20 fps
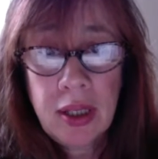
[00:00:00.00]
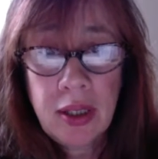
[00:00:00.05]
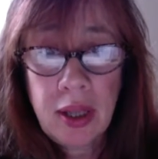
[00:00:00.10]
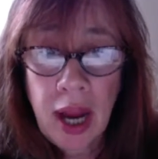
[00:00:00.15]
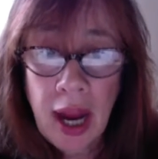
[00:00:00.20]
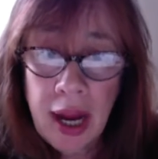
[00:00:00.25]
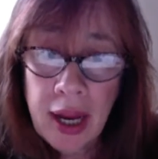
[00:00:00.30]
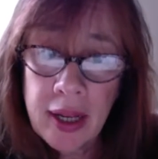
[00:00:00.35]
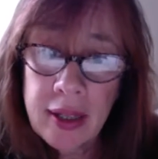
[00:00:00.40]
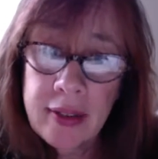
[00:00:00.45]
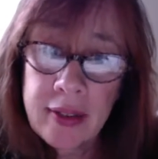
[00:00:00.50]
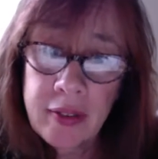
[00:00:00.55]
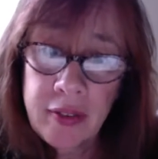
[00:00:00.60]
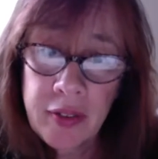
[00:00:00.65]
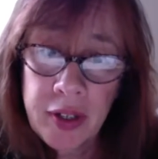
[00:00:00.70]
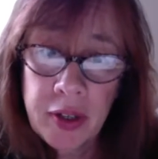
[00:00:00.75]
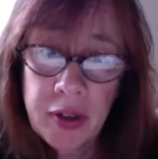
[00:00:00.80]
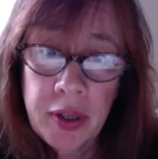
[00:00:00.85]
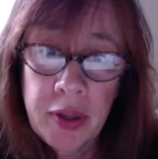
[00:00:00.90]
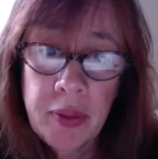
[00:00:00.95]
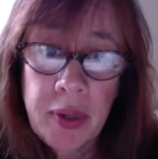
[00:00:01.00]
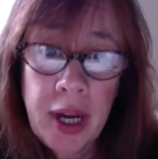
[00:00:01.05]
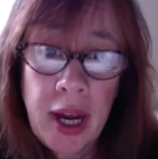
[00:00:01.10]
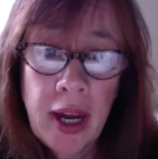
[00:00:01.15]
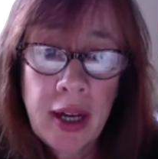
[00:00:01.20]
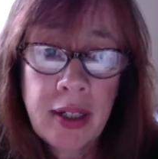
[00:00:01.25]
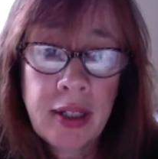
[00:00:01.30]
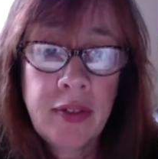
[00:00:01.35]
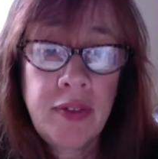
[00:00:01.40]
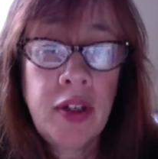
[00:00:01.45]
Hank is a very
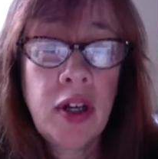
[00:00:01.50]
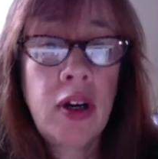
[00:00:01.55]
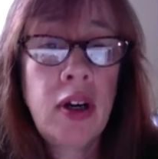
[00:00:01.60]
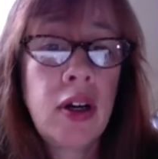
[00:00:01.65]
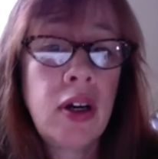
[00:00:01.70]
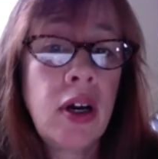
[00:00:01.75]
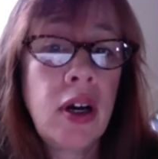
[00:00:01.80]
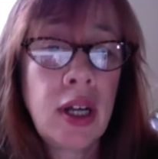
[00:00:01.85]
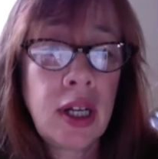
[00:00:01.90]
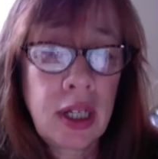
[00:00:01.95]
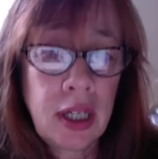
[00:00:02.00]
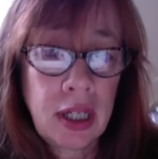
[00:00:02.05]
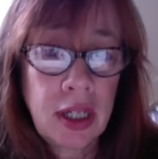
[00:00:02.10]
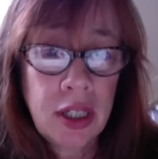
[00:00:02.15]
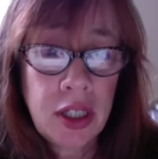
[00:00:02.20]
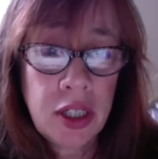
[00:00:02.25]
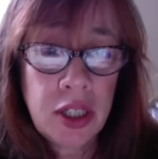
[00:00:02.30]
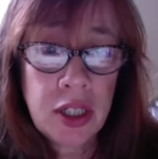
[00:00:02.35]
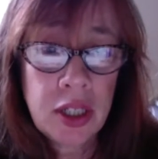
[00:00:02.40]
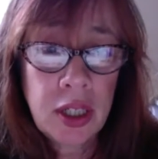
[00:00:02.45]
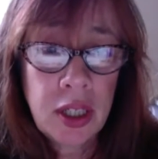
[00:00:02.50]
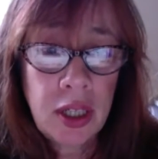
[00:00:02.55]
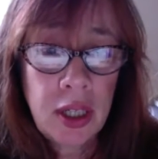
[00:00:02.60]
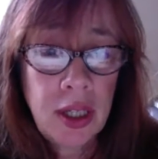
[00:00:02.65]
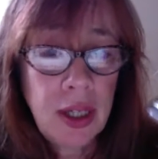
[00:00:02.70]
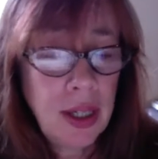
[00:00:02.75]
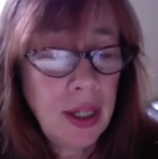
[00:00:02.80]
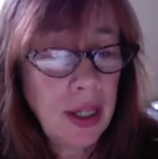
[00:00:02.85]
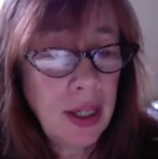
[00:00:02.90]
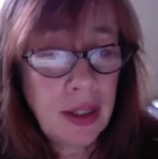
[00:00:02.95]
reactive dog on leash.
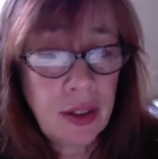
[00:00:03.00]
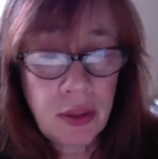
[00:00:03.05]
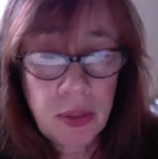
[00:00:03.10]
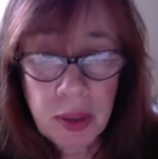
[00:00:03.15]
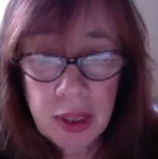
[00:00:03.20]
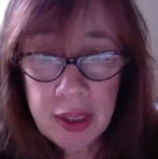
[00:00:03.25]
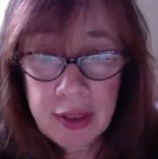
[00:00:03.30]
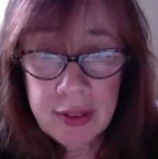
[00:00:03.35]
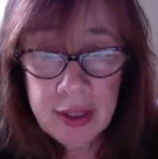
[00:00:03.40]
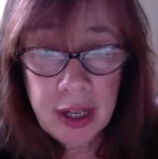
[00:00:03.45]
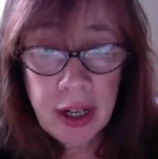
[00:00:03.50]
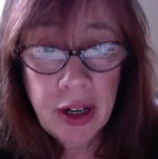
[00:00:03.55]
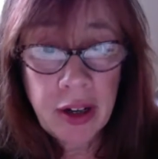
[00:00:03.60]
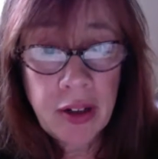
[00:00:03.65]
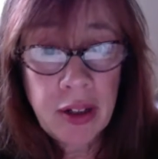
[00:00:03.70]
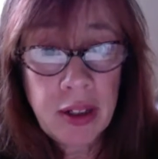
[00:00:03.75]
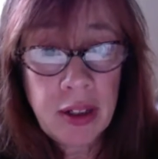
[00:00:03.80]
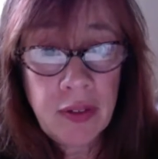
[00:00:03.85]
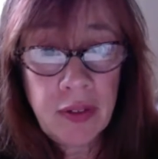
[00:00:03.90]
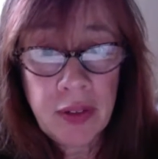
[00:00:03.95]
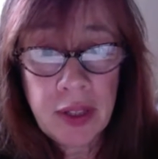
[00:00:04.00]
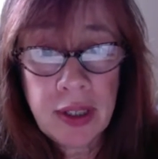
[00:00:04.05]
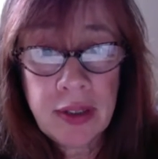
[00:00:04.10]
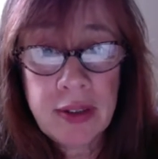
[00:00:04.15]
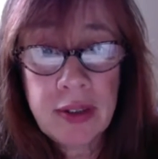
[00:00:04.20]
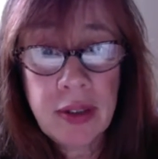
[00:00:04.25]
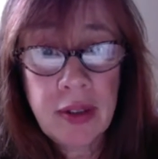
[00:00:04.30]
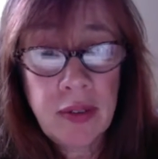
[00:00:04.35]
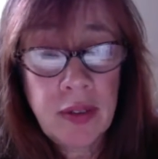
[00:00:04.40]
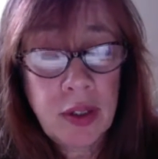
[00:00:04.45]
He gets really scared and
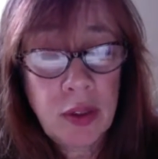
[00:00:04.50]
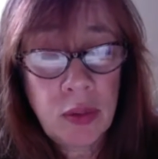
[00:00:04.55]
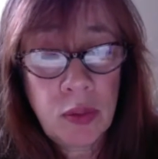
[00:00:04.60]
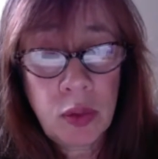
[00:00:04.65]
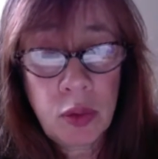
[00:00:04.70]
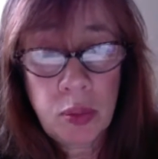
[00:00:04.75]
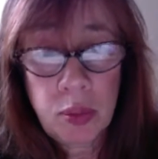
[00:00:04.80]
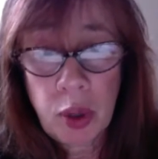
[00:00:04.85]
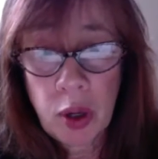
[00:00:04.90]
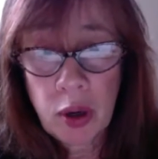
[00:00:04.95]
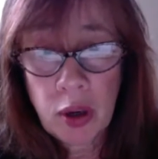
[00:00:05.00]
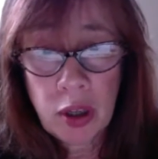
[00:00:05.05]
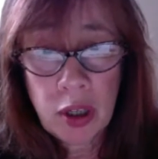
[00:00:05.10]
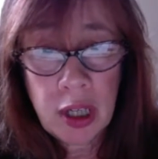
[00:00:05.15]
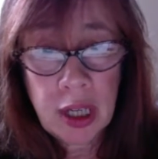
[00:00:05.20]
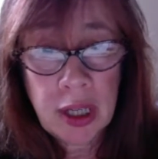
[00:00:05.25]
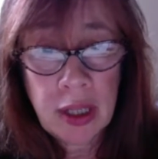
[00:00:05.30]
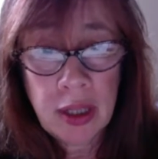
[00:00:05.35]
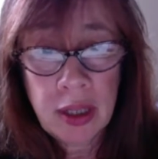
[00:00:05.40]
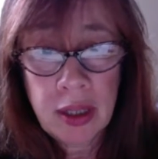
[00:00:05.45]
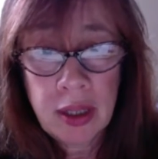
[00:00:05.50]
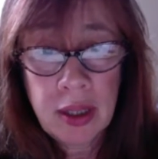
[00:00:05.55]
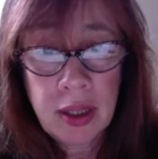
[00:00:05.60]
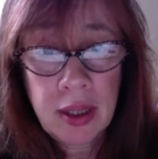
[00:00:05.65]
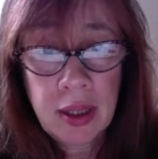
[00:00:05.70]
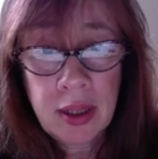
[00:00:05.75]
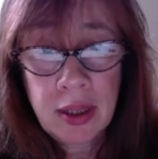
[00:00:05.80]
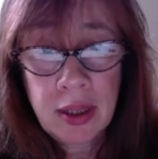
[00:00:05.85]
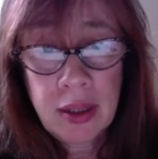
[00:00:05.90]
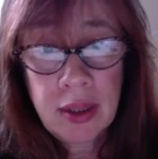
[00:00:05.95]
defensive and will bark and
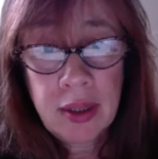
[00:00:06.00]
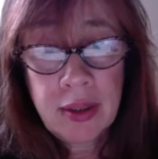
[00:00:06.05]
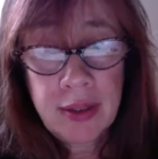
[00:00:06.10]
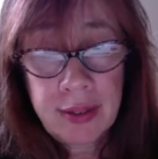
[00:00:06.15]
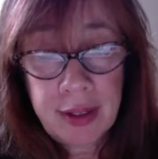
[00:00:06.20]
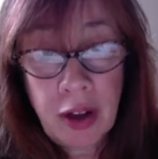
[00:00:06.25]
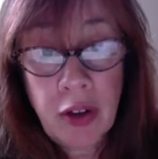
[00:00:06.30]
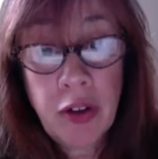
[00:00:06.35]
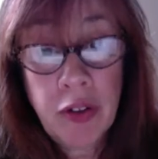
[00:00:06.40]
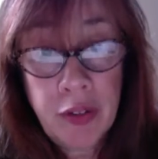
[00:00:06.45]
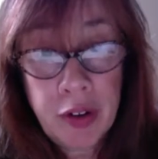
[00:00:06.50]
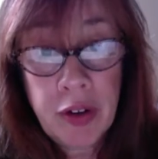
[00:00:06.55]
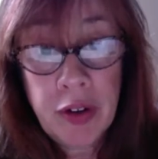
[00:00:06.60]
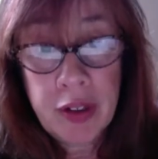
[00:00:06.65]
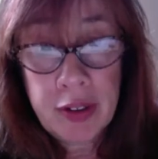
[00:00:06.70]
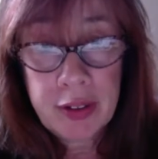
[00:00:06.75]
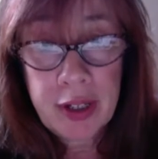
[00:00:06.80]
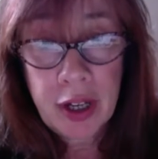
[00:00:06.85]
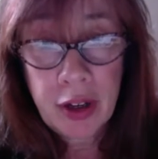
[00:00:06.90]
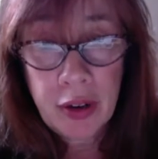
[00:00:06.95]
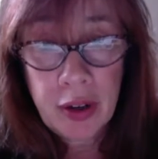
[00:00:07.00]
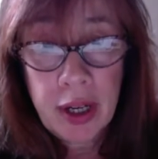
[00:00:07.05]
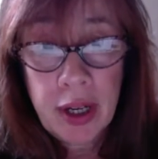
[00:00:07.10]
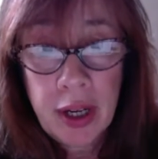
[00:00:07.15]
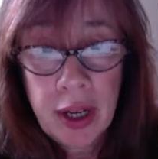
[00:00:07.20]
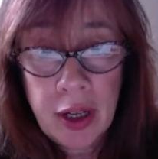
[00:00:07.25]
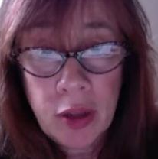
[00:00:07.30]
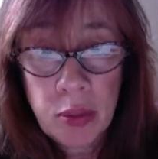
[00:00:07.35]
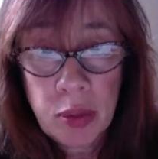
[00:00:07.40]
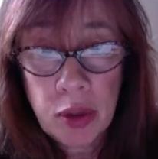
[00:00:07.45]
sound very scary
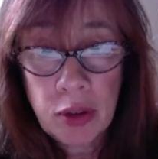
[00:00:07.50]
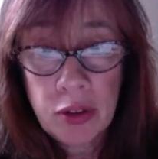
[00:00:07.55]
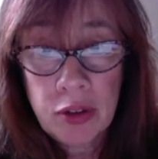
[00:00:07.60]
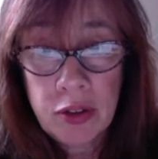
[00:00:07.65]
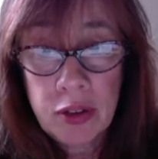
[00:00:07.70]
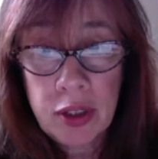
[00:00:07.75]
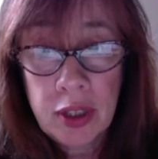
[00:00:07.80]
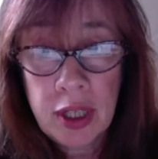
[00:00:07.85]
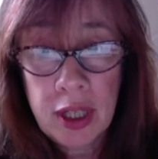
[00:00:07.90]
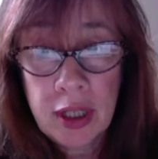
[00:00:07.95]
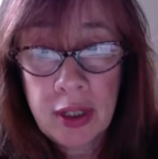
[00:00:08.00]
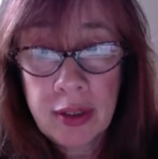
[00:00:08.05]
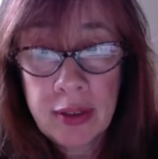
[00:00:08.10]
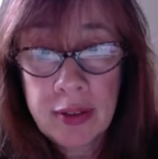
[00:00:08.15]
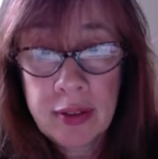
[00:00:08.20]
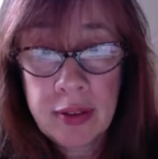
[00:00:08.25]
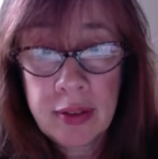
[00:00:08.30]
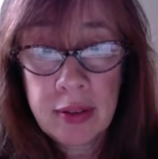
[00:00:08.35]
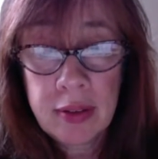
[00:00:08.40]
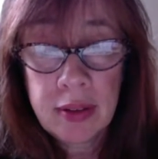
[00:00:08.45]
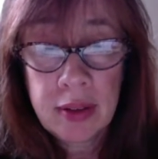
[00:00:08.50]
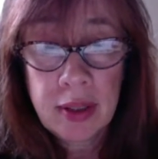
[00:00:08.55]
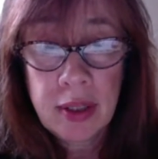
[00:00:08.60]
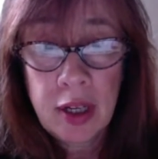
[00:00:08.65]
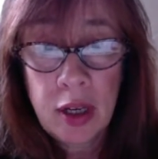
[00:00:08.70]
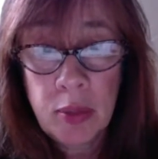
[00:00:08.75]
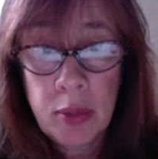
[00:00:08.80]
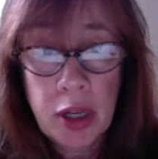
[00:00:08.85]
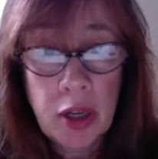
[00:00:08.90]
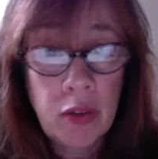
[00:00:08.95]
at a person that is
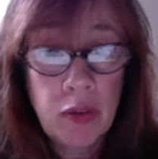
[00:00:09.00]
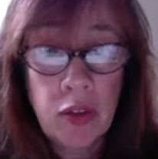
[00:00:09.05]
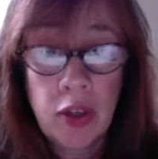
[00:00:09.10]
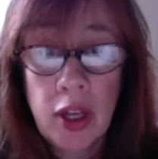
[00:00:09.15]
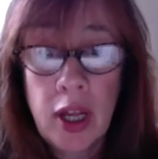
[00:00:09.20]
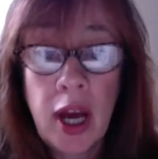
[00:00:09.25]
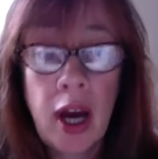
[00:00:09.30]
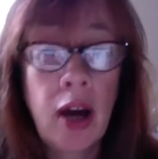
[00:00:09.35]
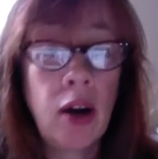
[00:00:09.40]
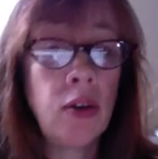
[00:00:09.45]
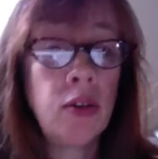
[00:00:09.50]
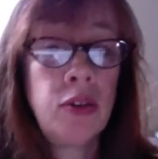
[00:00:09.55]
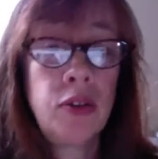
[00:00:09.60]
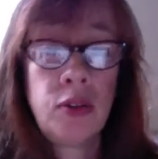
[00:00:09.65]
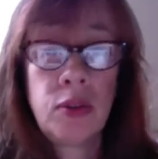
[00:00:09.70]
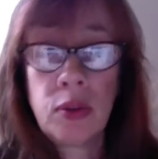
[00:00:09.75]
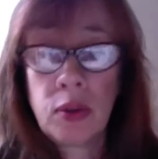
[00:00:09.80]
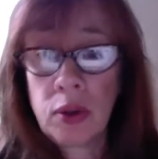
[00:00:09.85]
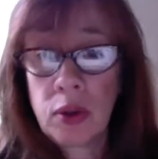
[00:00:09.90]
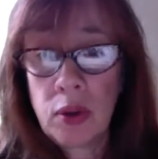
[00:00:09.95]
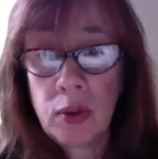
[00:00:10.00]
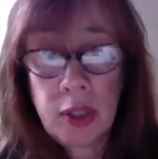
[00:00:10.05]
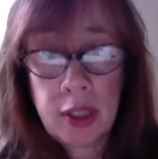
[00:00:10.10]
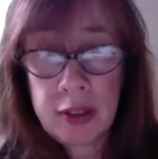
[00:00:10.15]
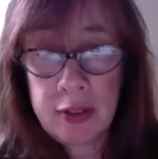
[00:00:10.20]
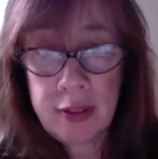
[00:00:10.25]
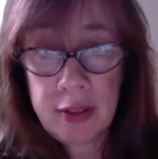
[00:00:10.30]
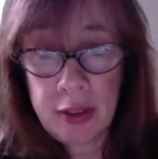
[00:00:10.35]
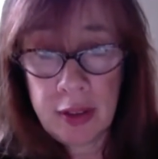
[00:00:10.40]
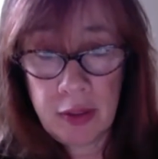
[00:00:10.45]
coming over to the house or going
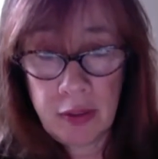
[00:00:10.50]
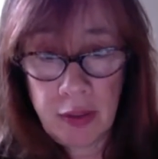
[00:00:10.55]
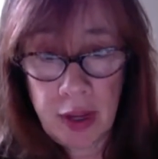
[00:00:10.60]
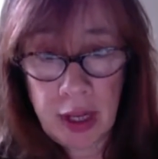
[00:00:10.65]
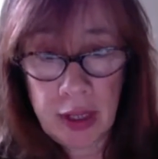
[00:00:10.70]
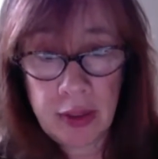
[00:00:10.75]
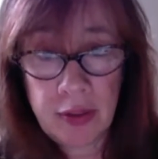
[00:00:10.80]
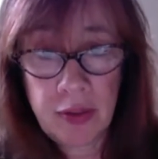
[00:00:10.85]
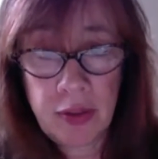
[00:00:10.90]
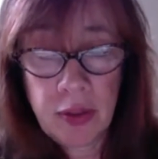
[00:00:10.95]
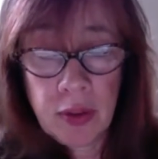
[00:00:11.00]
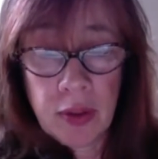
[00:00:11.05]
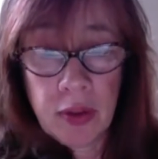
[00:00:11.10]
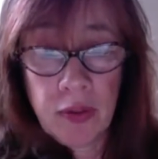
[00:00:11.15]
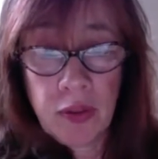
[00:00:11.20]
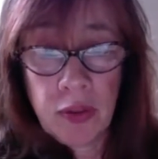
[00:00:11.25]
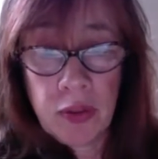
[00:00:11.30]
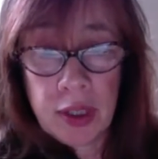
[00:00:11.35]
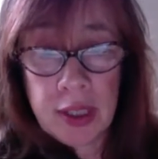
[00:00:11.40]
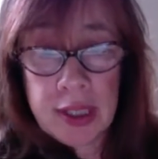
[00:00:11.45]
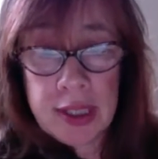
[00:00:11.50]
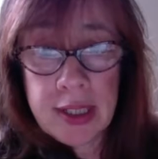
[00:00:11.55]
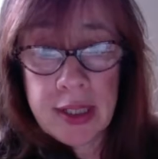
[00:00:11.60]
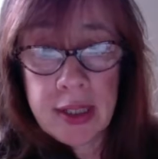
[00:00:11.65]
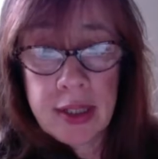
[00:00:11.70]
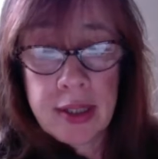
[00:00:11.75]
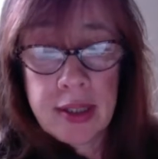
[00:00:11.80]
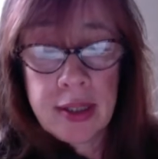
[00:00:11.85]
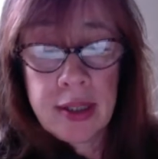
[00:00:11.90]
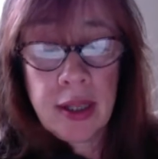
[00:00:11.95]
to see the vet, for
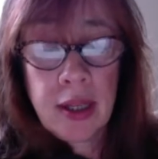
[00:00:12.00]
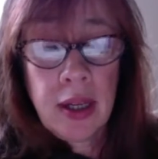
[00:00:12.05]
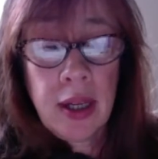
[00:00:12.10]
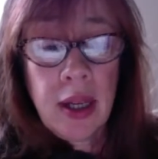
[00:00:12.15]
instance.